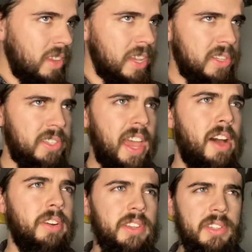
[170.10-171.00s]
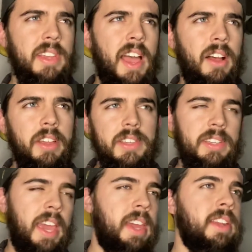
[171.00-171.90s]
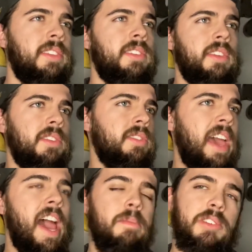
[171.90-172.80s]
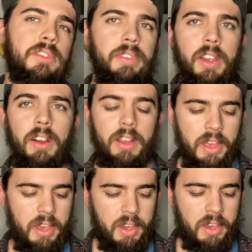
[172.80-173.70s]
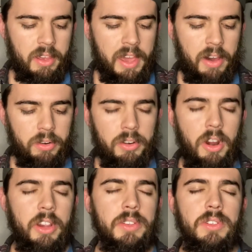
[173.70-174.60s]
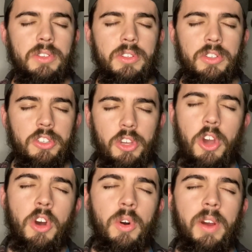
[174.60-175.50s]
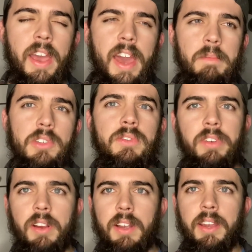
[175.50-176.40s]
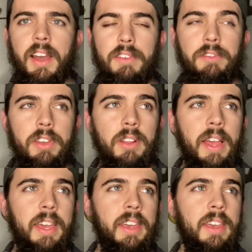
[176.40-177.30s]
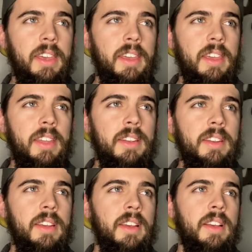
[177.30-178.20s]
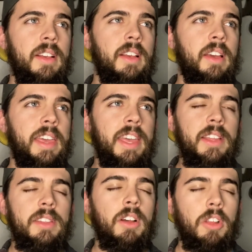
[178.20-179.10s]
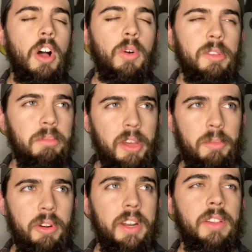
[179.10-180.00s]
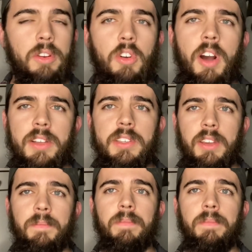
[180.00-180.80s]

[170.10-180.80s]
sound, his style, his cadence, his atmosphere. Outer Dark is so atmospheric. I feel like it along with Blood Meridian, The Crossing,